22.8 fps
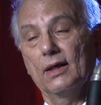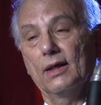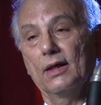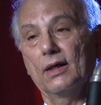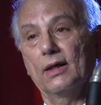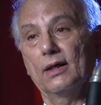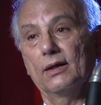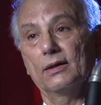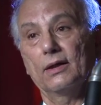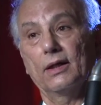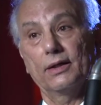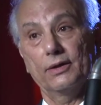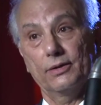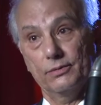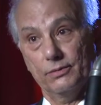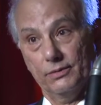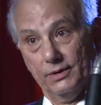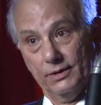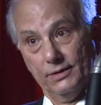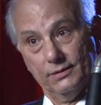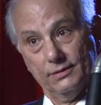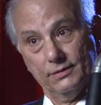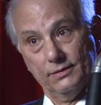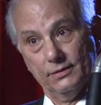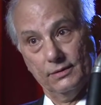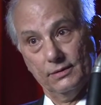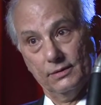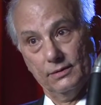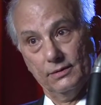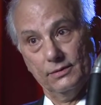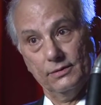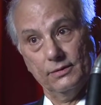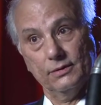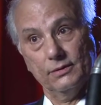I agreed
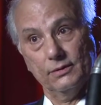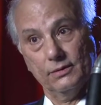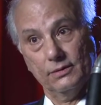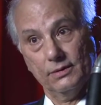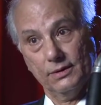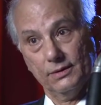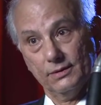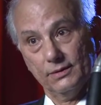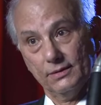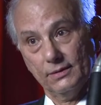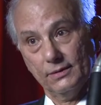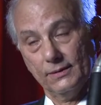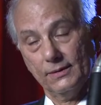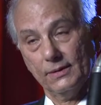to do it.